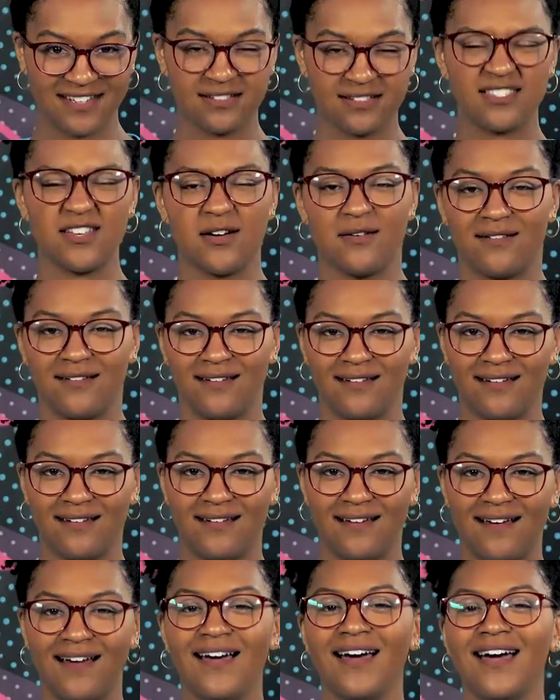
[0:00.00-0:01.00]
So,
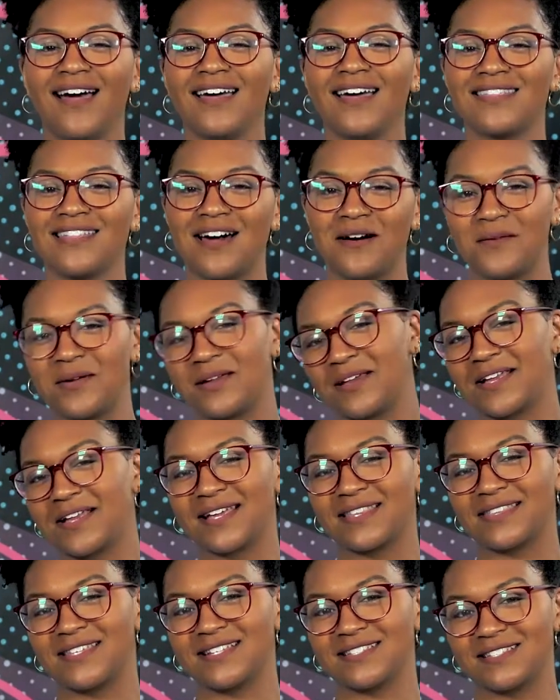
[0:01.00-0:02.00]
I thought we could
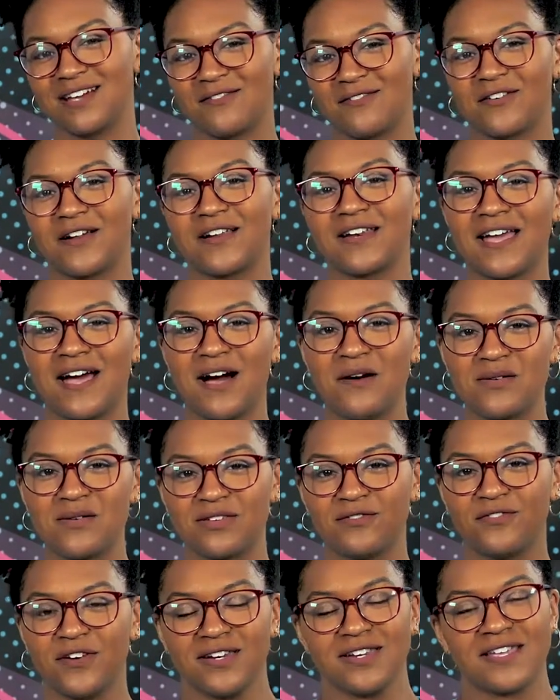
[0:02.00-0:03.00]
kick things off right now
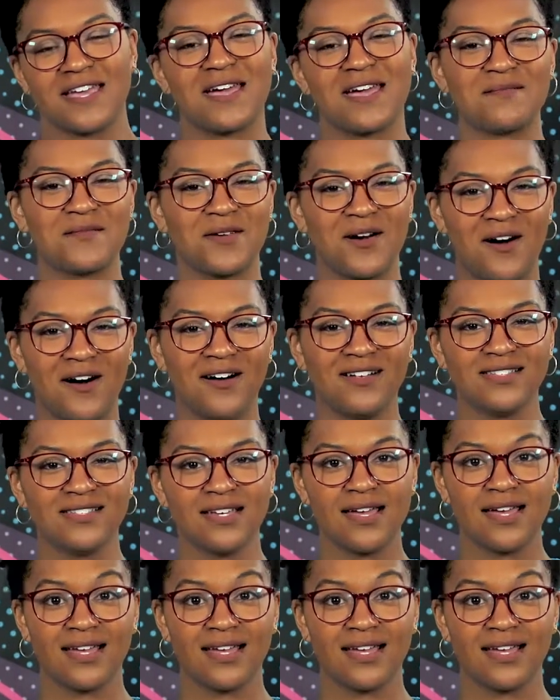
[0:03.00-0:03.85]
with a fun game called